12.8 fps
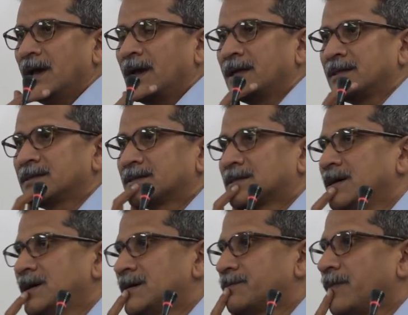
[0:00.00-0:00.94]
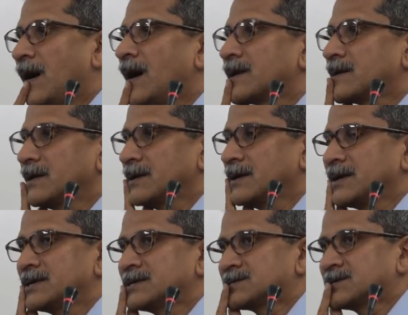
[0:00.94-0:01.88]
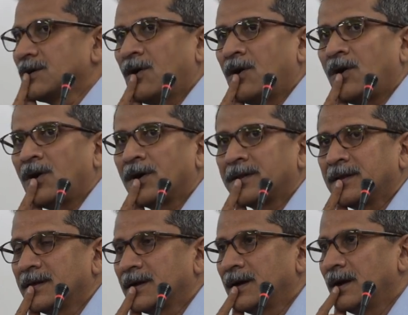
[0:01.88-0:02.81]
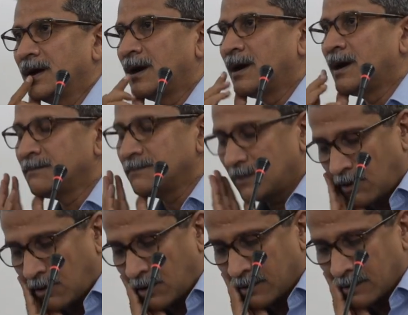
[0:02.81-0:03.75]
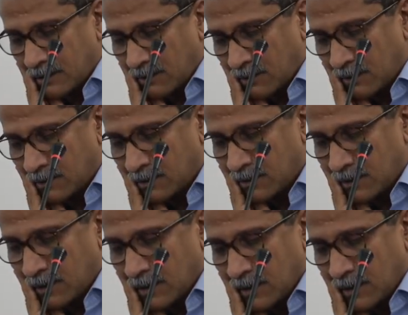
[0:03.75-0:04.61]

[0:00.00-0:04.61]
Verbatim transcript: And the third part is on, um, on, on